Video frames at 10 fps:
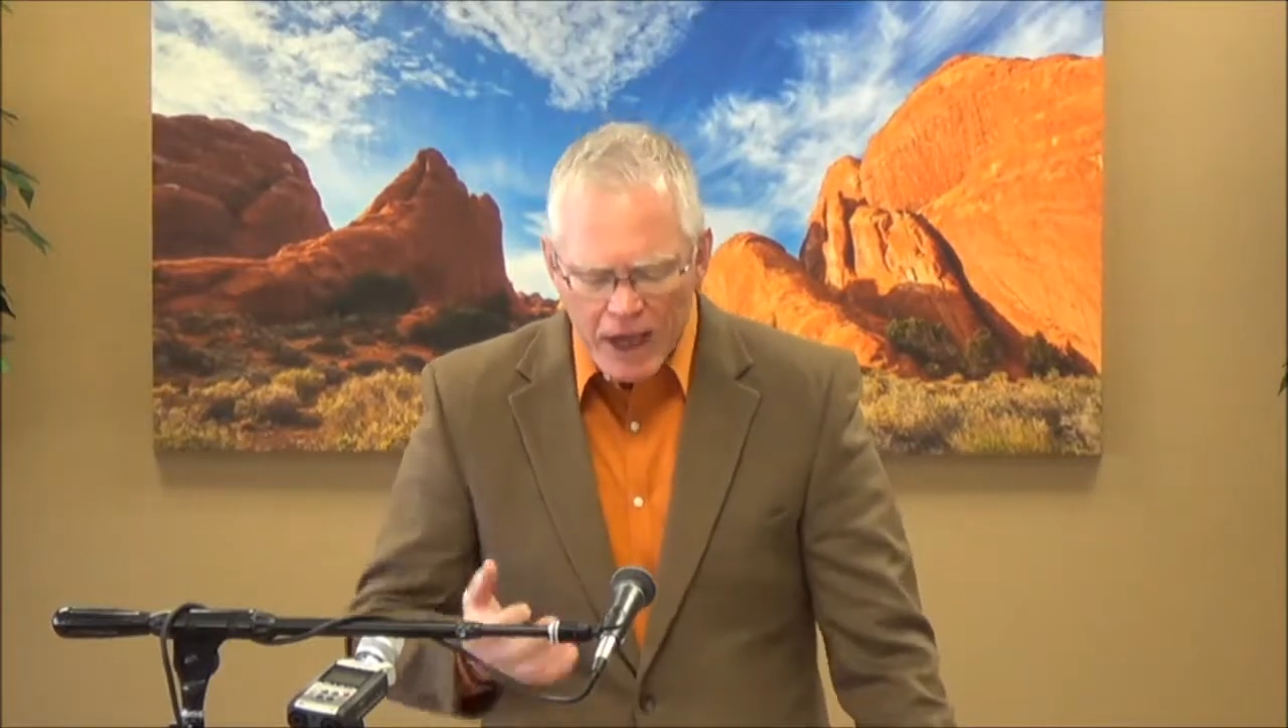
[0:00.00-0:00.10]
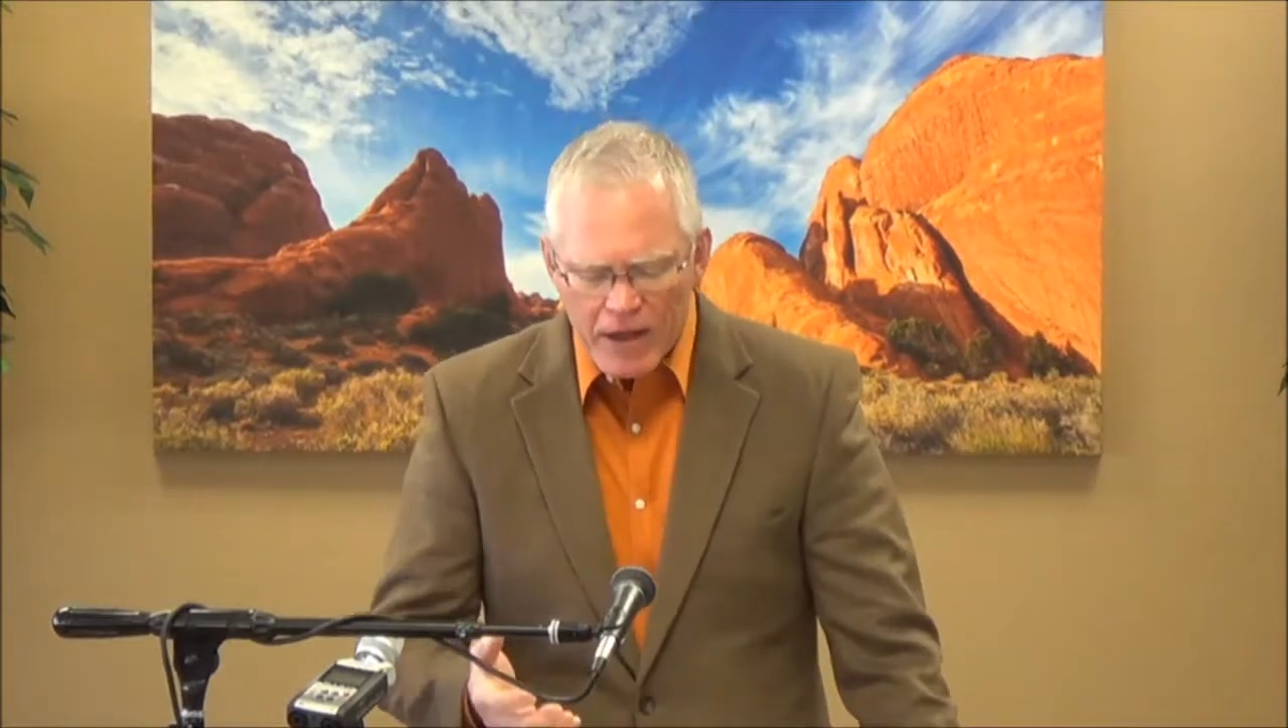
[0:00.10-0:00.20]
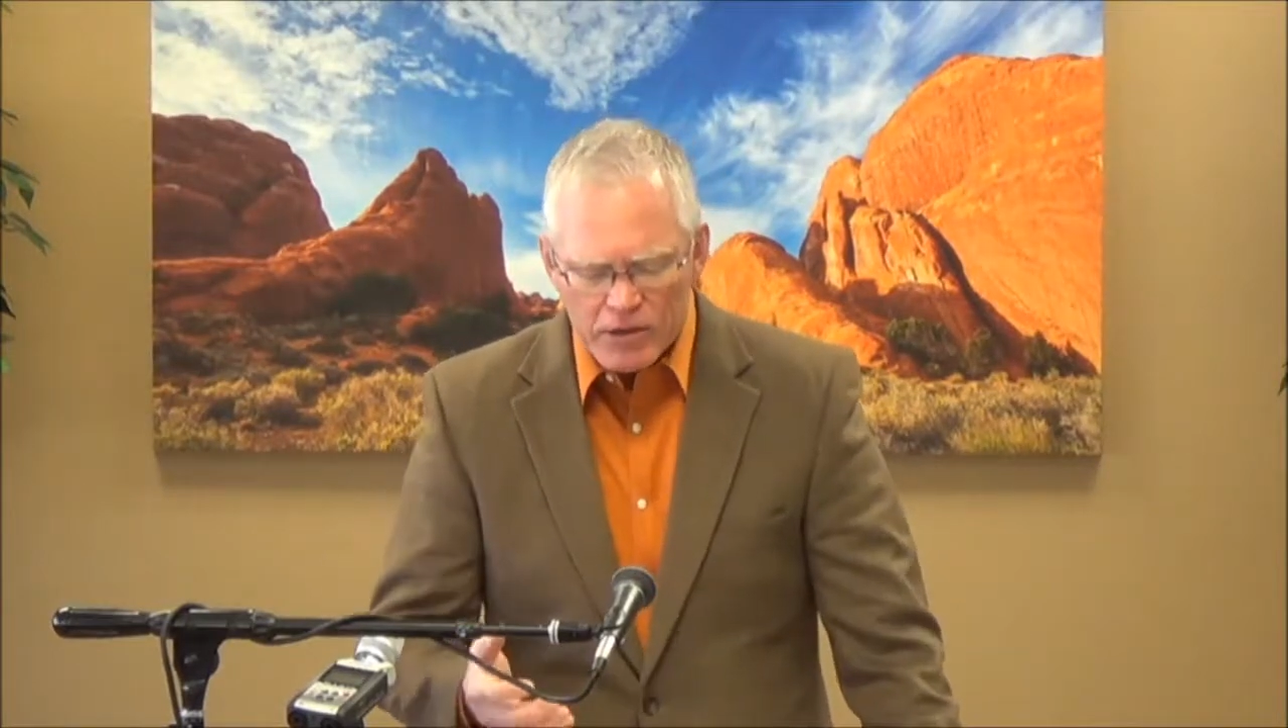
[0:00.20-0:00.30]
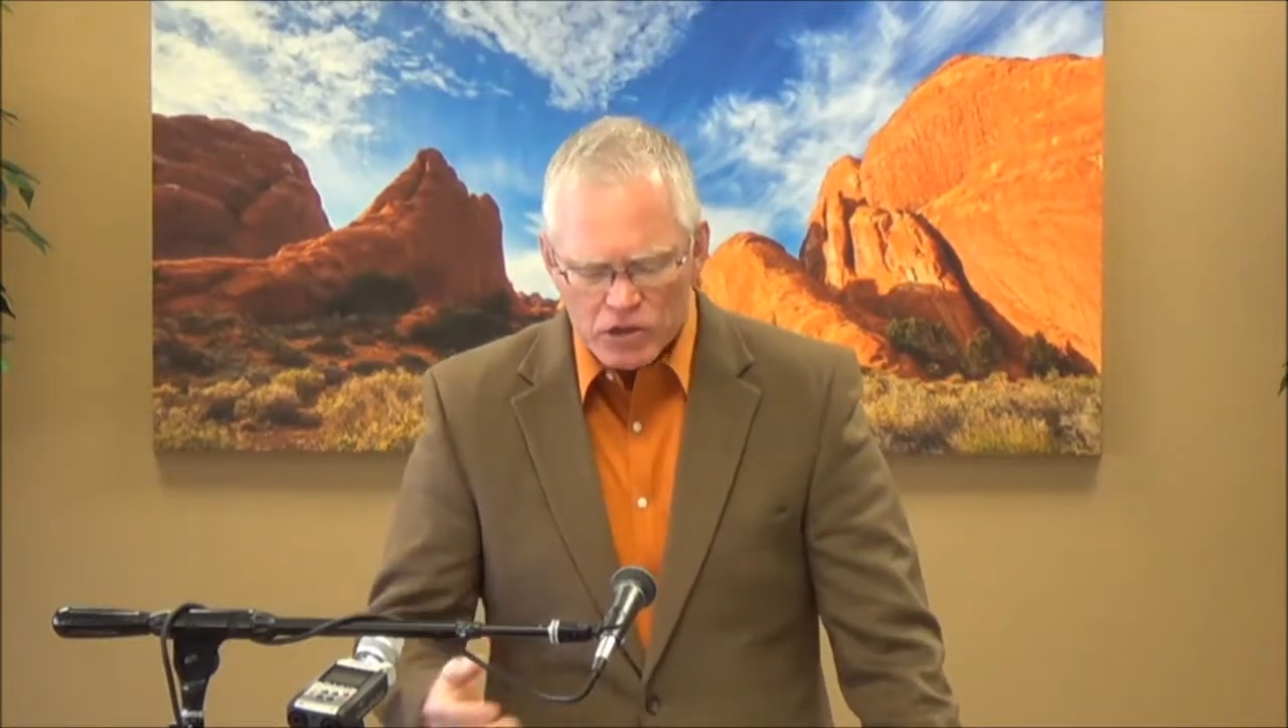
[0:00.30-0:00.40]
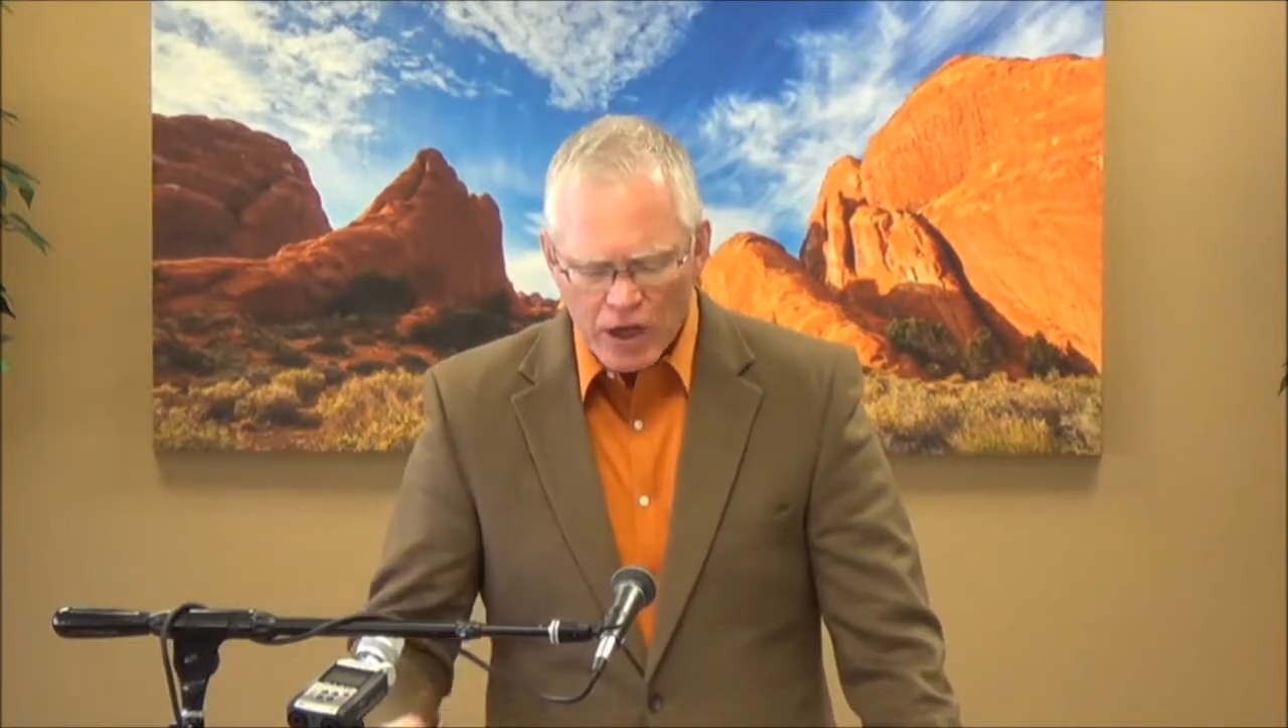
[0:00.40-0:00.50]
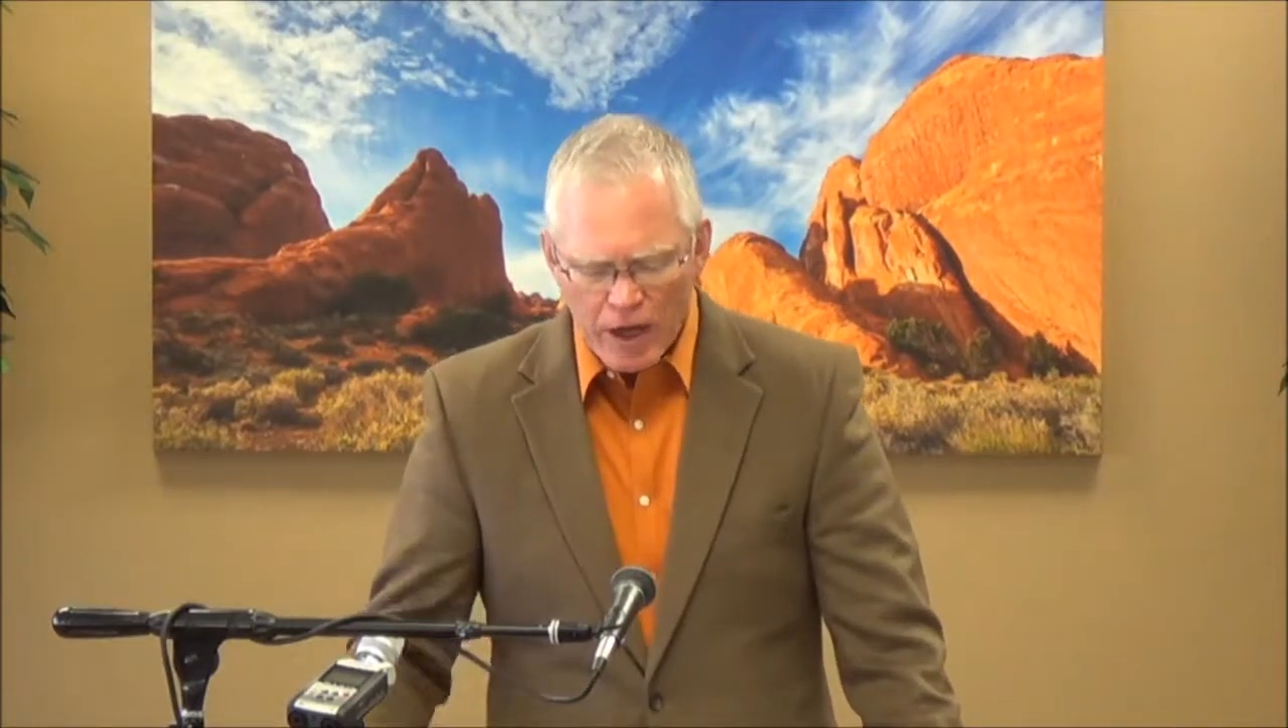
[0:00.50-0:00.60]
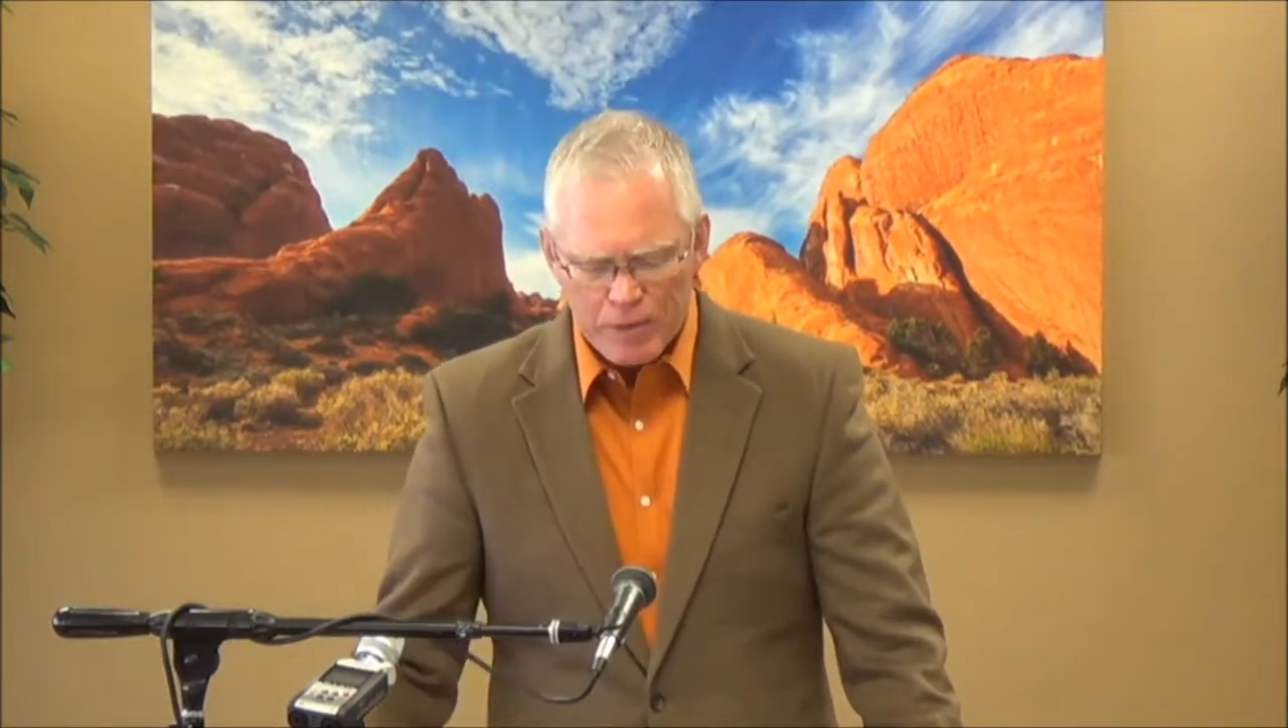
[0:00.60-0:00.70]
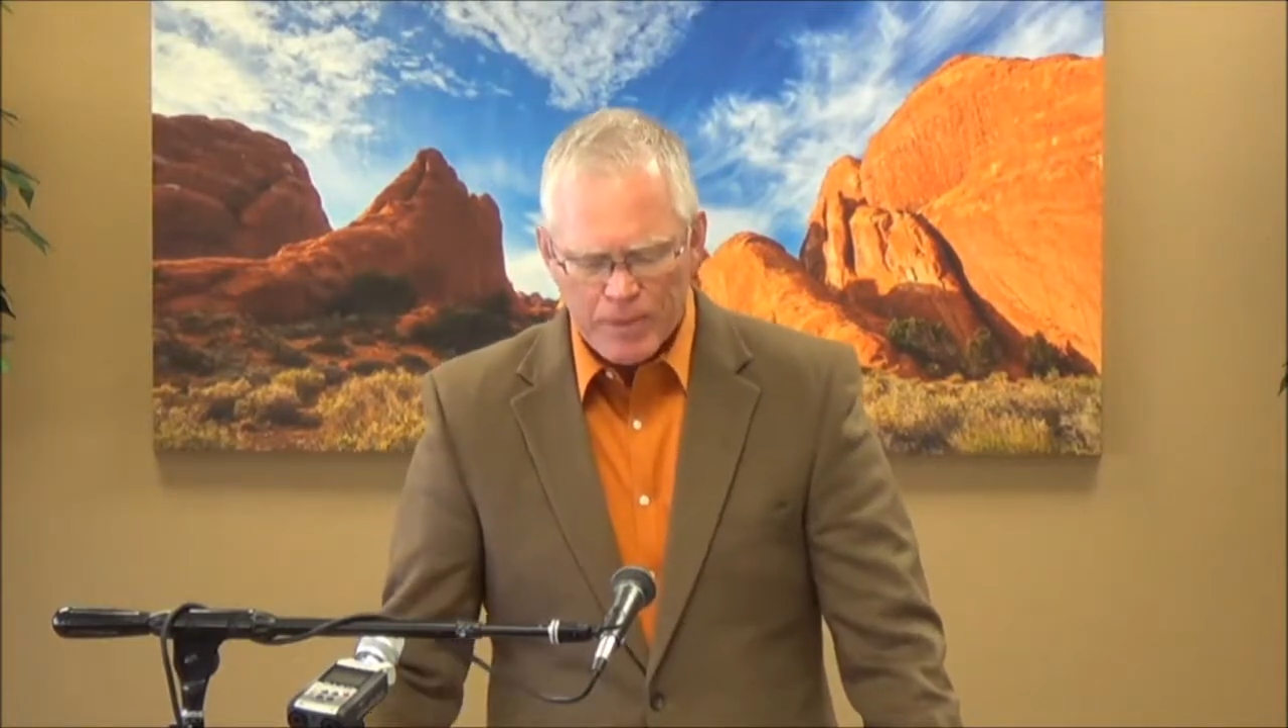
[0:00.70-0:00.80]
energized